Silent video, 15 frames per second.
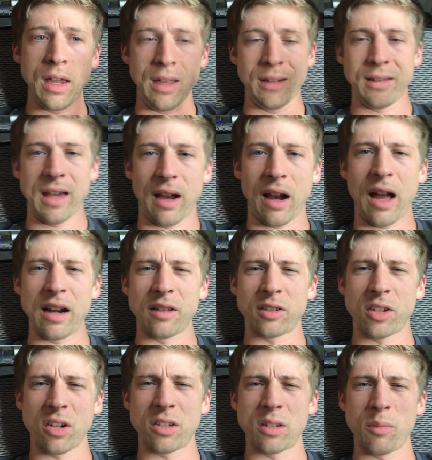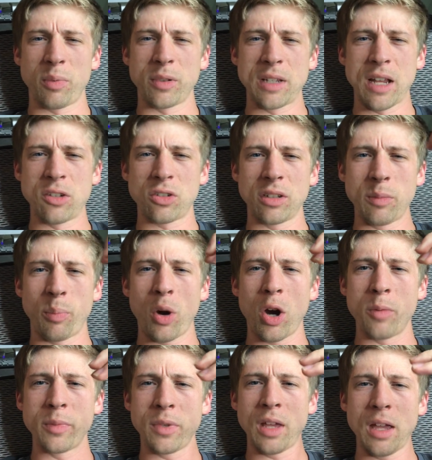and that kind of starts to potentially
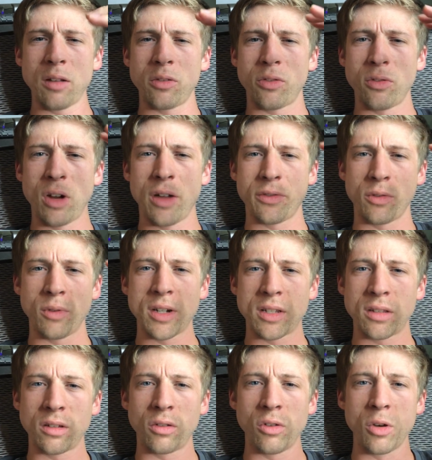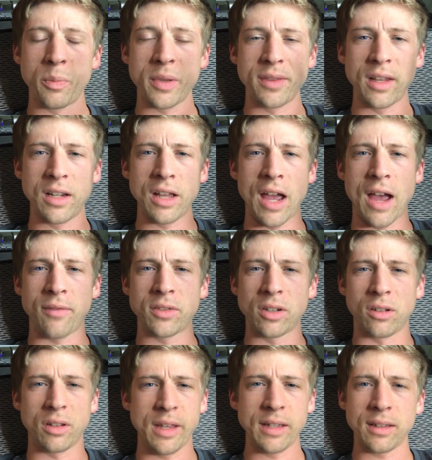permeate throughout the rest of the group and then you have
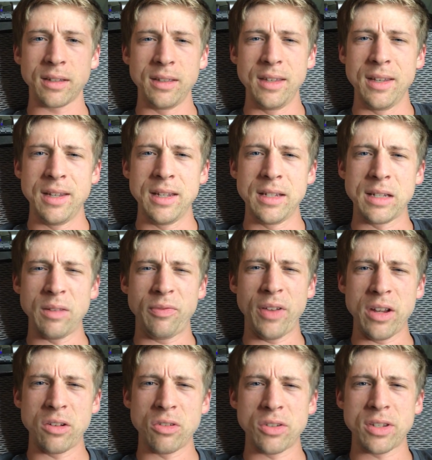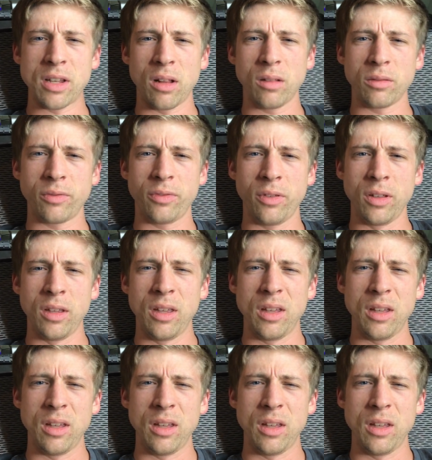to like defend yourself